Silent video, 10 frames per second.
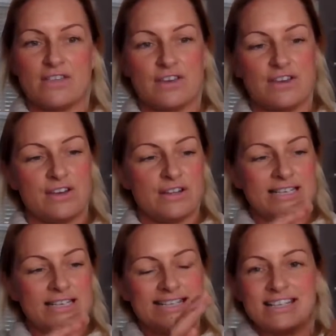the
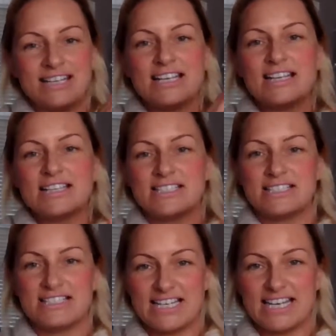the thing
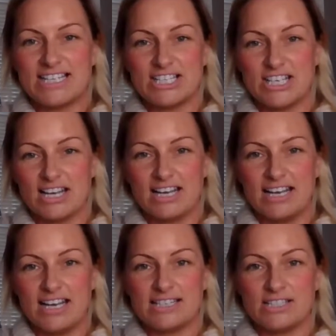that's the danger
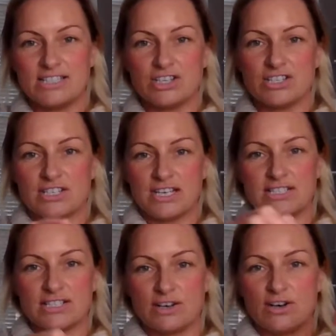isn't just a,
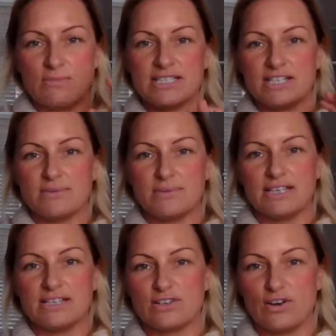it's come you deal with it
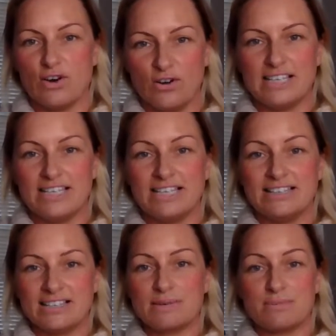and it's gone
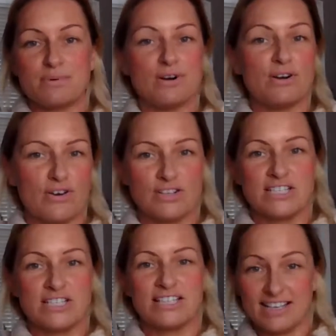this is a
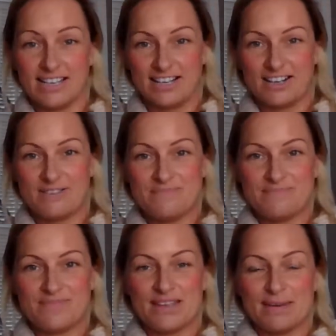prolonged thing
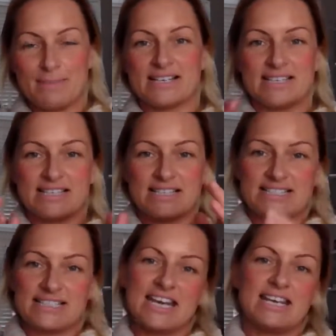because this
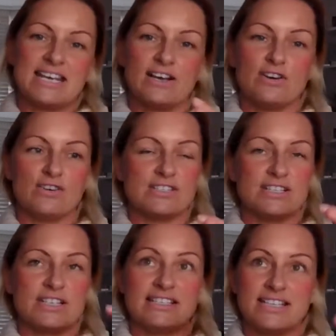is taking us
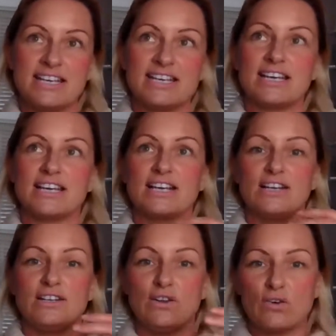it's taking
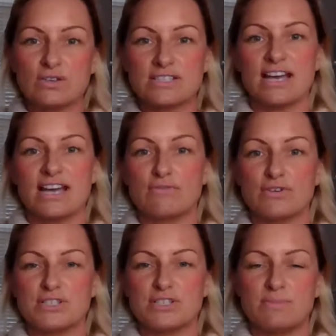a long time for
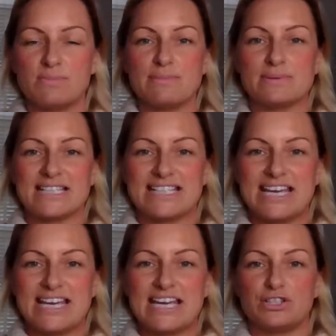us to be able to
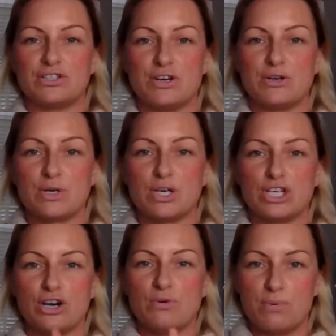get through and
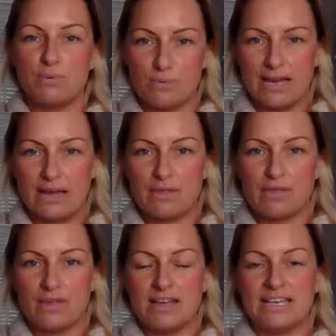cope
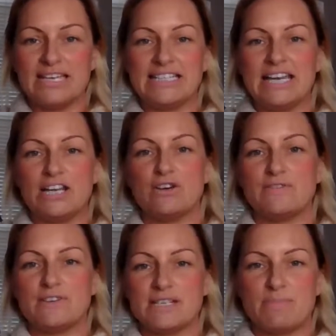with and get
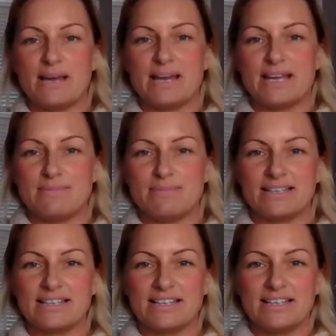over this
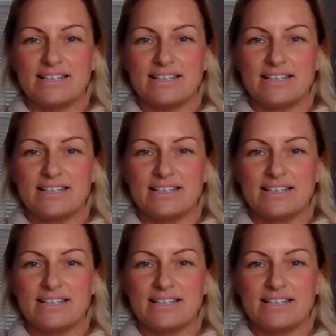pandemic